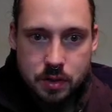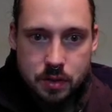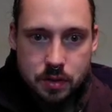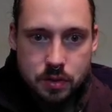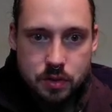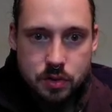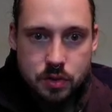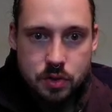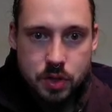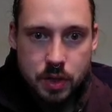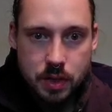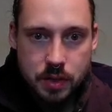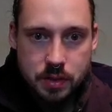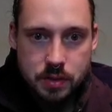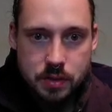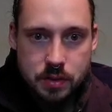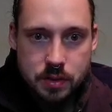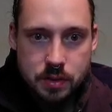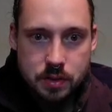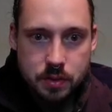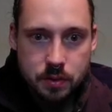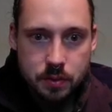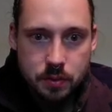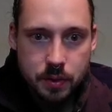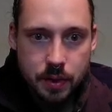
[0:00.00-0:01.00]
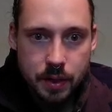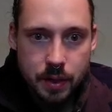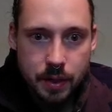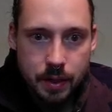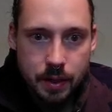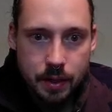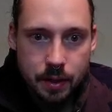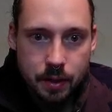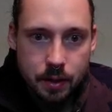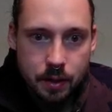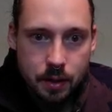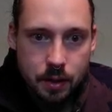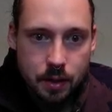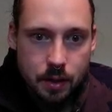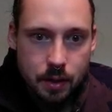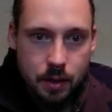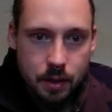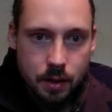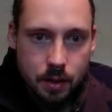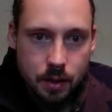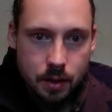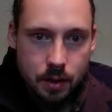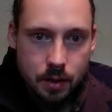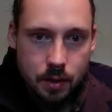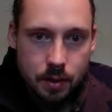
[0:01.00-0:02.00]
just to
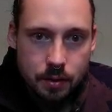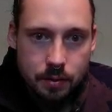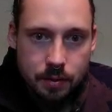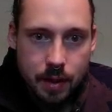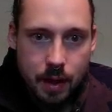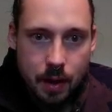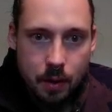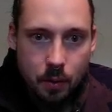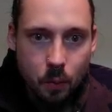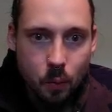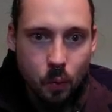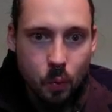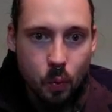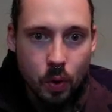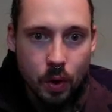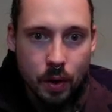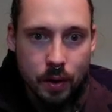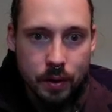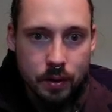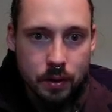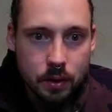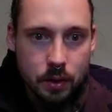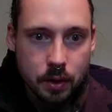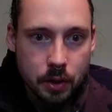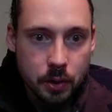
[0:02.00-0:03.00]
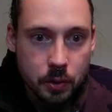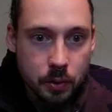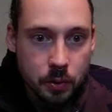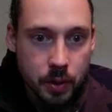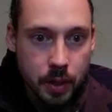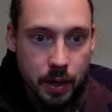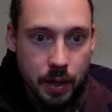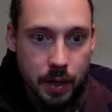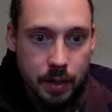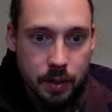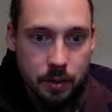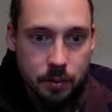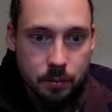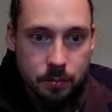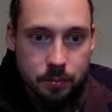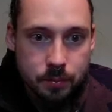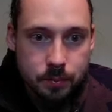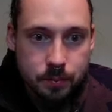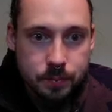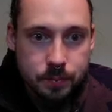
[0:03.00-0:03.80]
get that one lone item.